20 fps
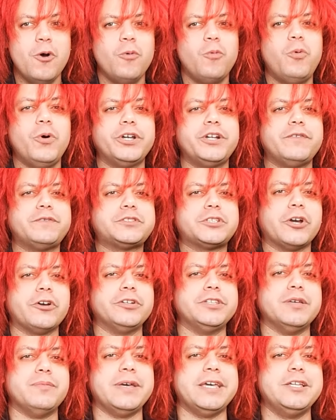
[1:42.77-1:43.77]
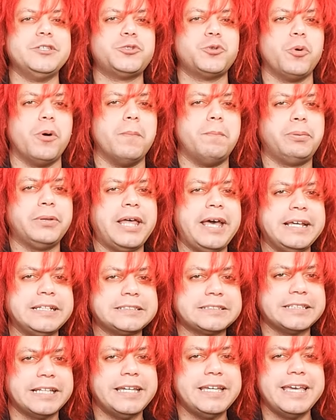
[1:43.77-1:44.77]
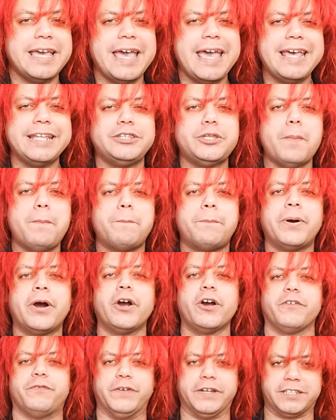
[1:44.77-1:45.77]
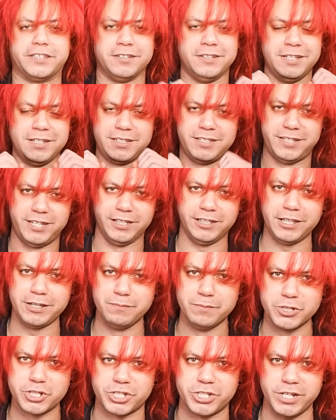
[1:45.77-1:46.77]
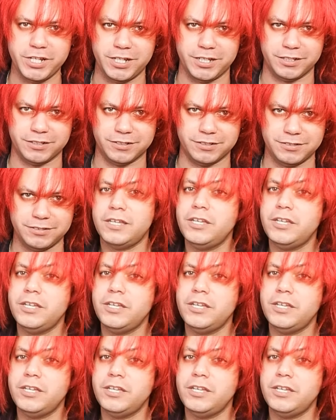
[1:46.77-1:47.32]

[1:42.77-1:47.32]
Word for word: would have turned him into a blank slate and the perfect killing machine.